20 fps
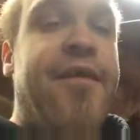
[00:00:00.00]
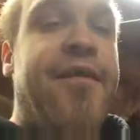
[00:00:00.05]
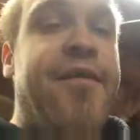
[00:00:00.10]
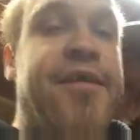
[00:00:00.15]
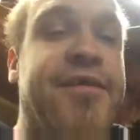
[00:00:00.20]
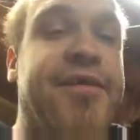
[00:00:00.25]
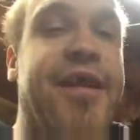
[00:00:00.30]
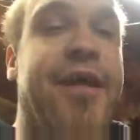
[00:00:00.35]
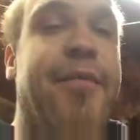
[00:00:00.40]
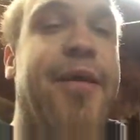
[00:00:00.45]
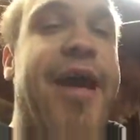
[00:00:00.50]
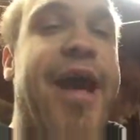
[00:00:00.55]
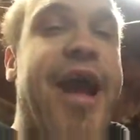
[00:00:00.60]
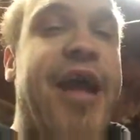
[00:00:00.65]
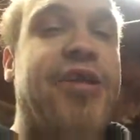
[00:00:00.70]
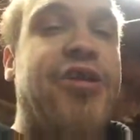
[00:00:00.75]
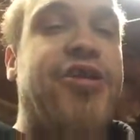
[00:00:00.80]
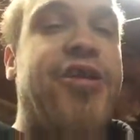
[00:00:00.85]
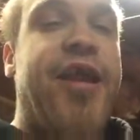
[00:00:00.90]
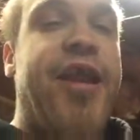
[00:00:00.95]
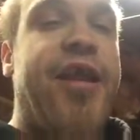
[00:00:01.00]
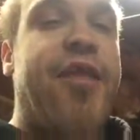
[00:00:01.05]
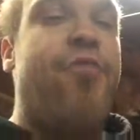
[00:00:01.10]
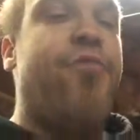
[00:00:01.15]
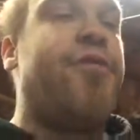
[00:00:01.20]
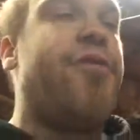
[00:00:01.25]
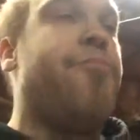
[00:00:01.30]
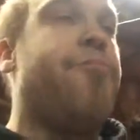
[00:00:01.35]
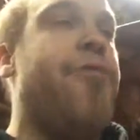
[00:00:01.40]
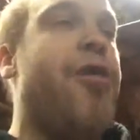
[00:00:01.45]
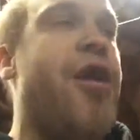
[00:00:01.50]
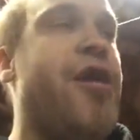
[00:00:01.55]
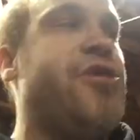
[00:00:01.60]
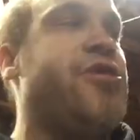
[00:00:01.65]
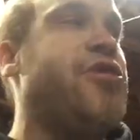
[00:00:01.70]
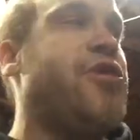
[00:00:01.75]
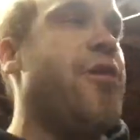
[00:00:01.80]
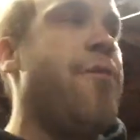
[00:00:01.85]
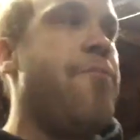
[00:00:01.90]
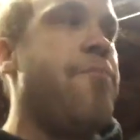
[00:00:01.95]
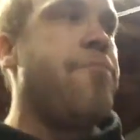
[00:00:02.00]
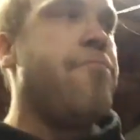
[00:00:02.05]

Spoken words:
This time I agitated it with the brush,